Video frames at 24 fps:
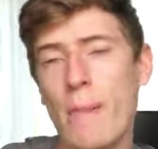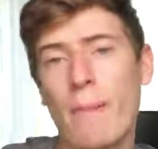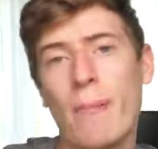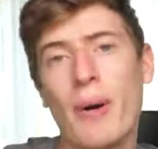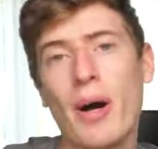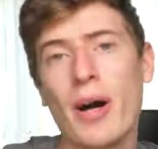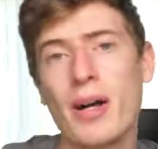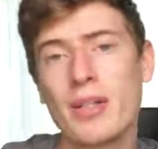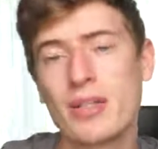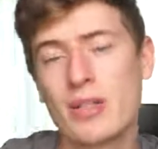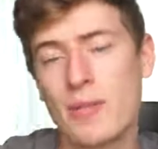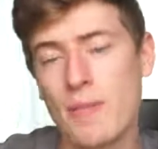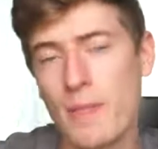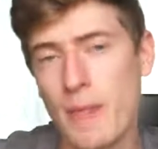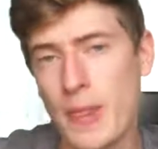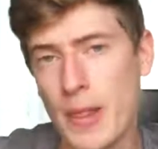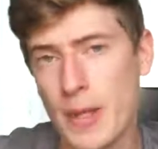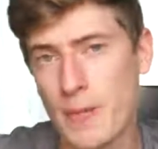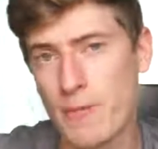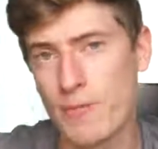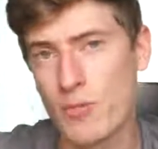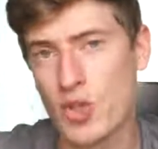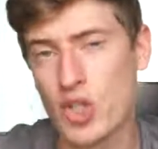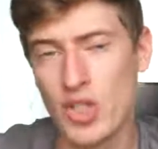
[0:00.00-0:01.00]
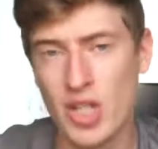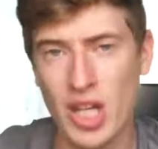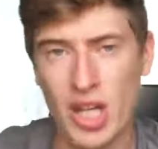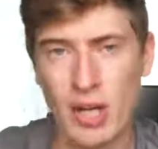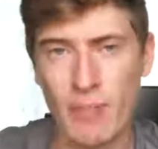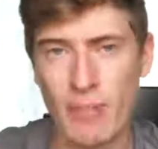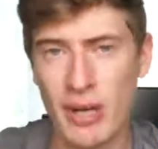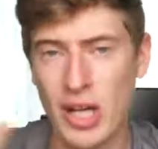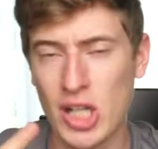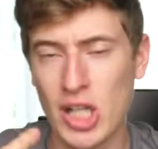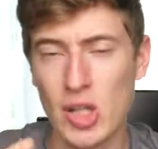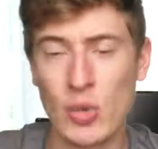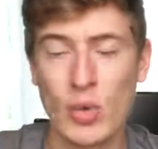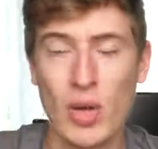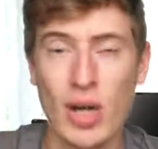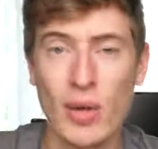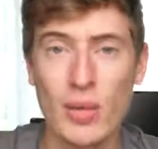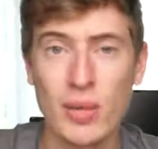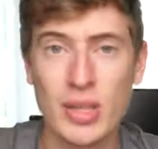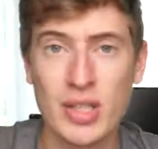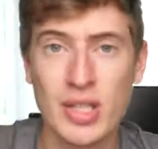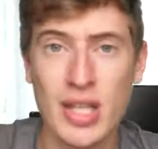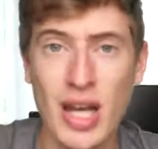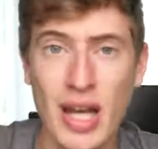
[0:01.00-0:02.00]
But just getting back to what I
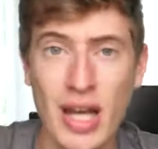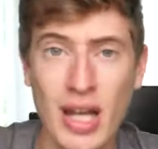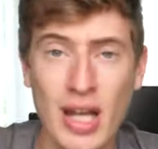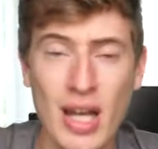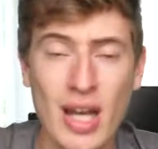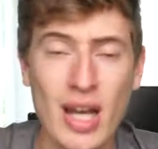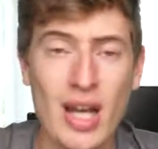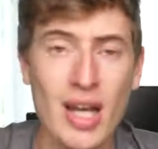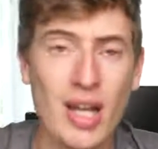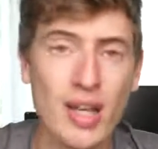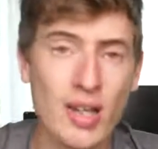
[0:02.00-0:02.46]
was saying,